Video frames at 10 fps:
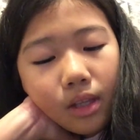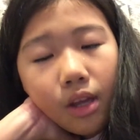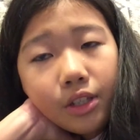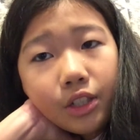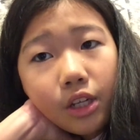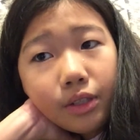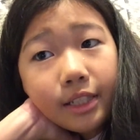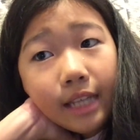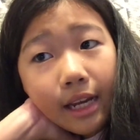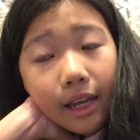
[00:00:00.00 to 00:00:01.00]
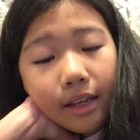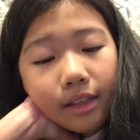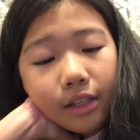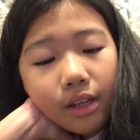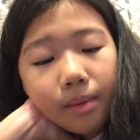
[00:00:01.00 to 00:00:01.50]
So setting,
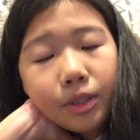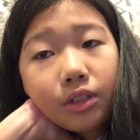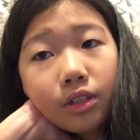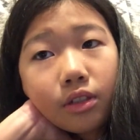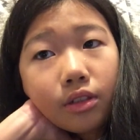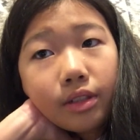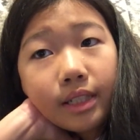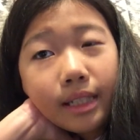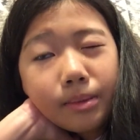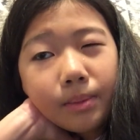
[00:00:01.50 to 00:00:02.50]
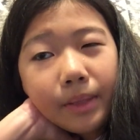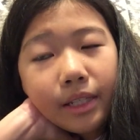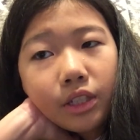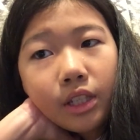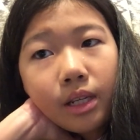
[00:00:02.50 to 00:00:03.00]
I'm just going to go in depth a
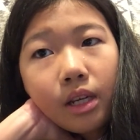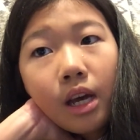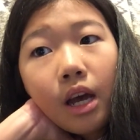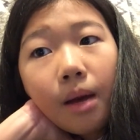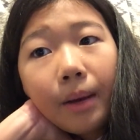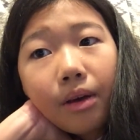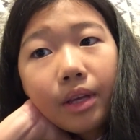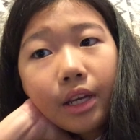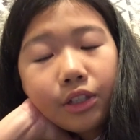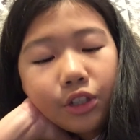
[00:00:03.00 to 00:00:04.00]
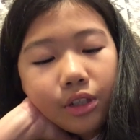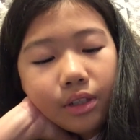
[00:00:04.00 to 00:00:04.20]
bit about each.